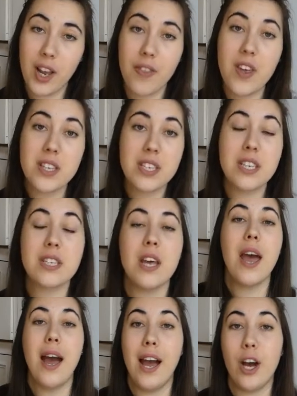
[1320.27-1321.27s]
and this is
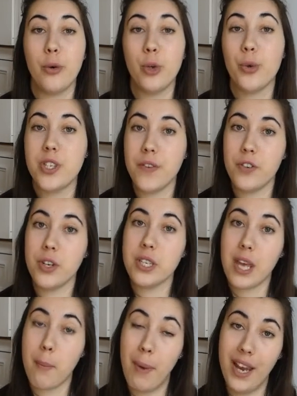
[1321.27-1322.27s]
how your dividends
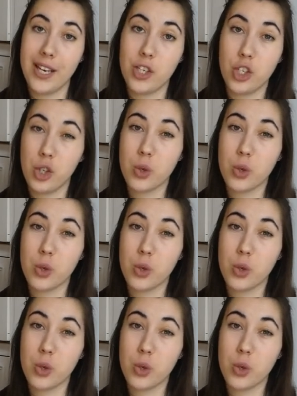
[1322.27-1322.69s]
get paid to you.